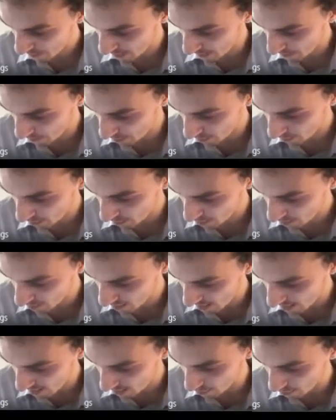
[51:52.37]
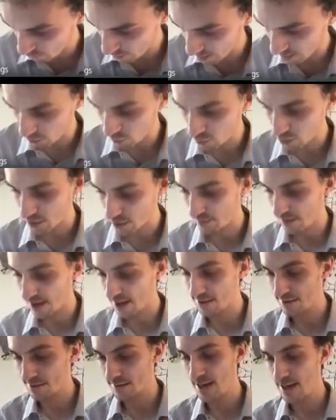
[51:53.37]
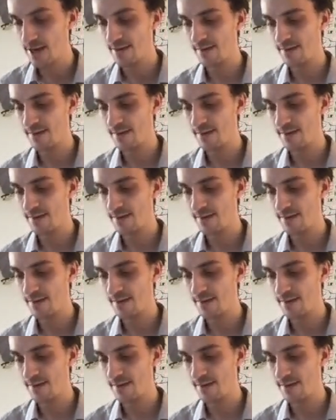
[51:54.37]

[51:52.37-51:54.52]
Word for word: and because A is a resolution of S,